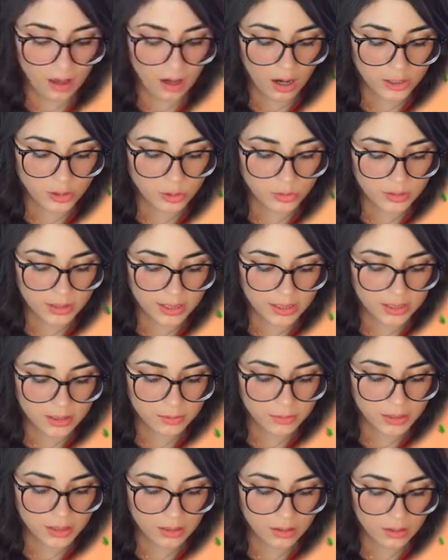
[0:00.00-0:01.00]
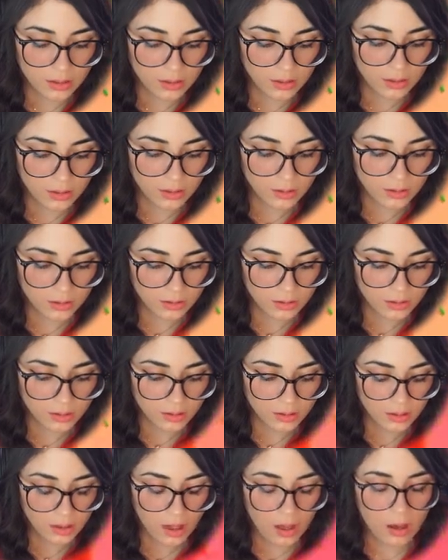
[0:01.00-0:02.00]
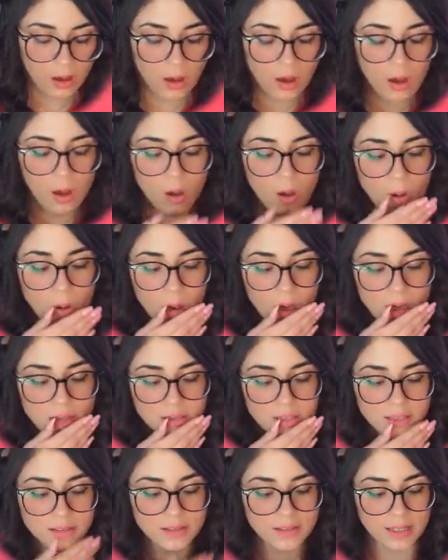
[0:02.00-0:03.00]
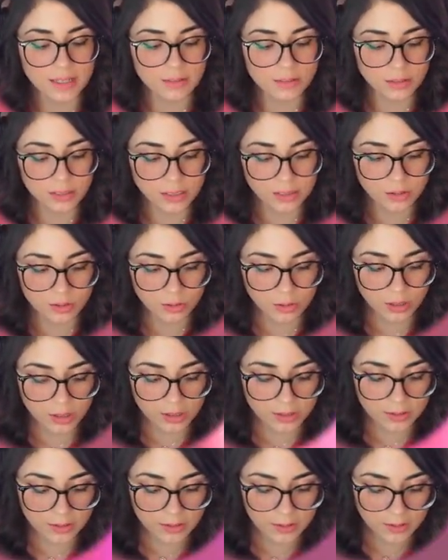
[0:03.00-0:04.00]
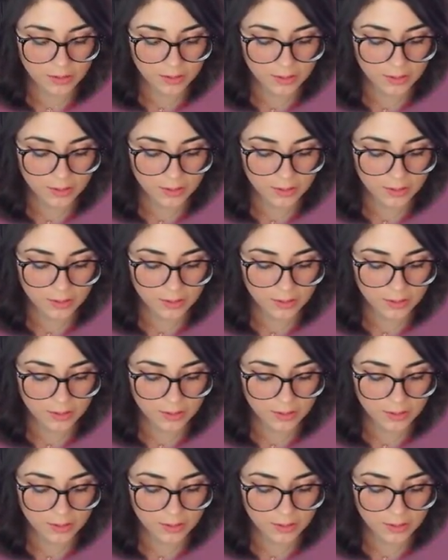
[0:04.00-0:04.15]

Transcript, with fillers: Are you kidding me? Oh, this ain't looking too good.